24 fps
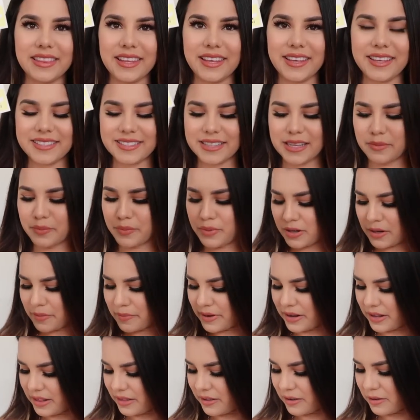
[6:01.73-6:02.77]
these and put them
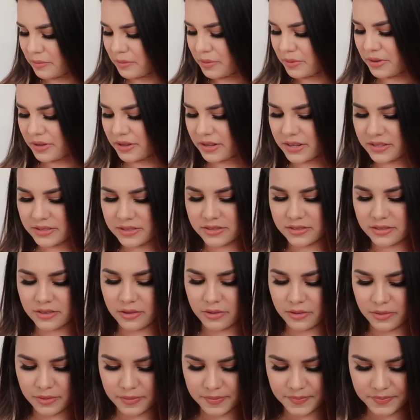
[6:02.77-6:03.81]
in a little book.
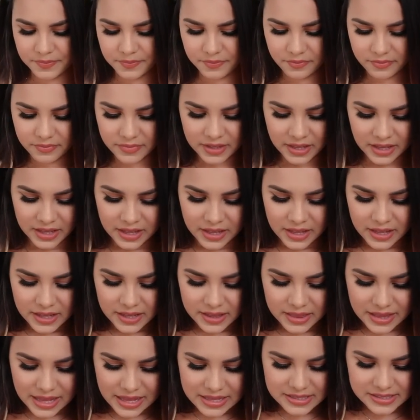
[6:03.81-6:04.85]
So
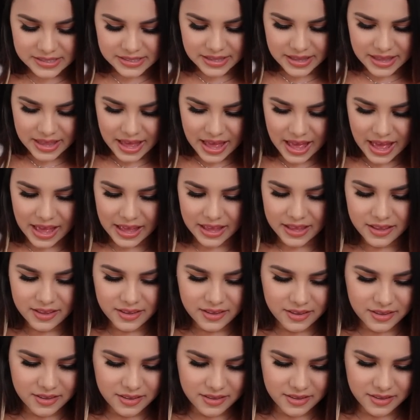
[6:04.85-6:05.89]
that's
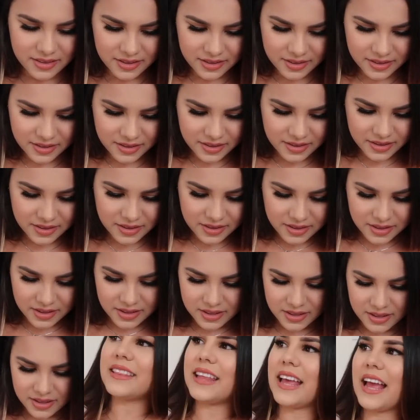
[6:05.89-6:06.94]
that.
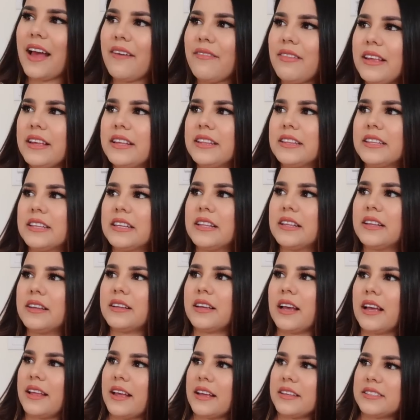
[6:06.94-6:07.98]
They have like
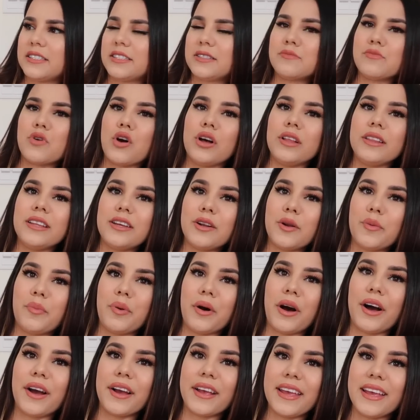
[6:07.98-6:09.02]
small little
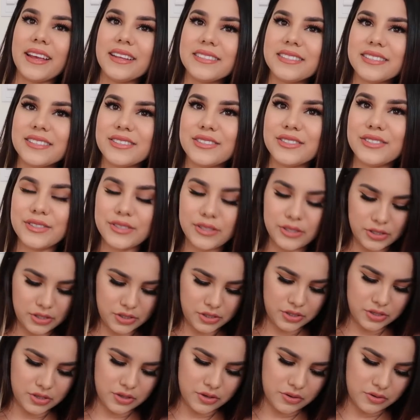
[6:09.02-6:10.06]
pockets.
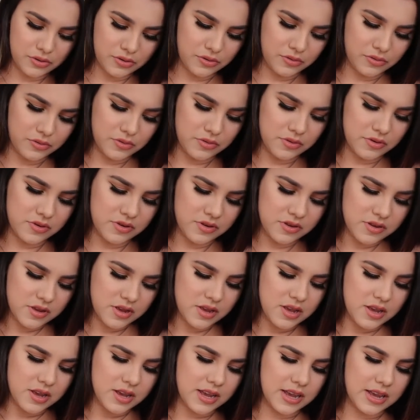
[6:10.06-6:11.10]
So
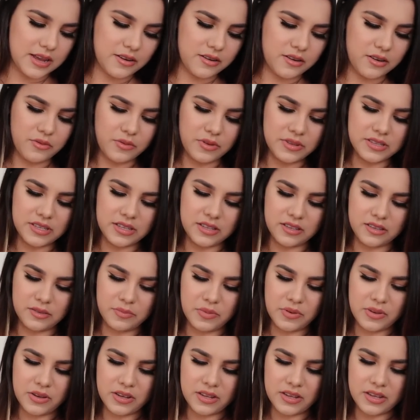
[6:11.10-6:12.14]
I don't know what's in the
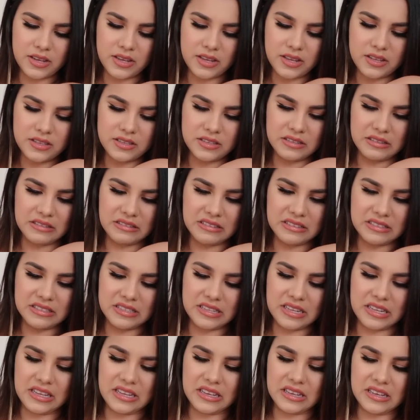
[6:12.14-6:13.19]
pockets. Looks
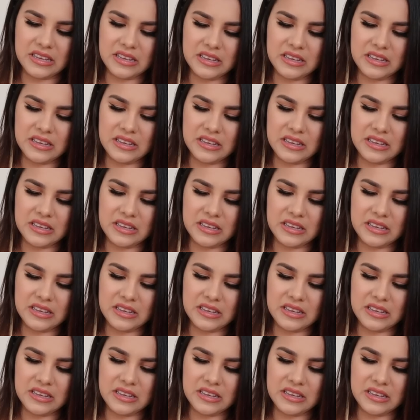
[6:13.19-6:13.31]
like